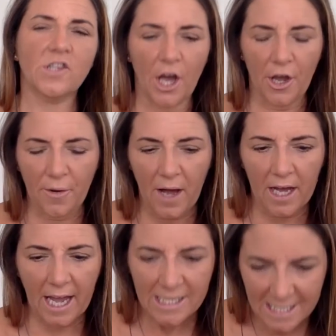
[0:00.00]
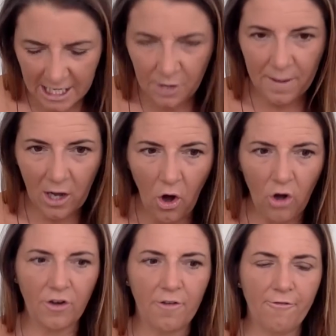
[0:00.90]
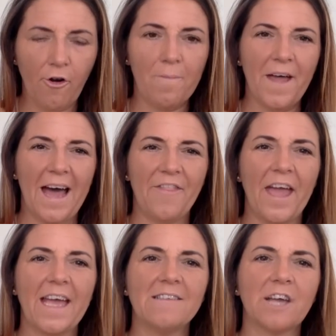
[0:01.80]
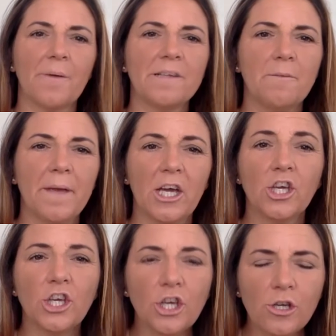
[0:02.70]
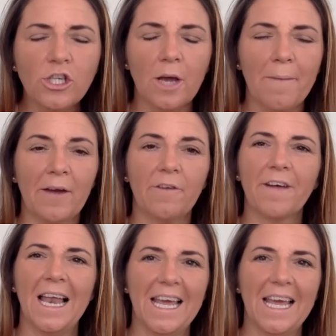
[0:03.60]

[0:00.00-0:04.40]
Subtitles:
So continuing on from that, there is going to be a huge amount of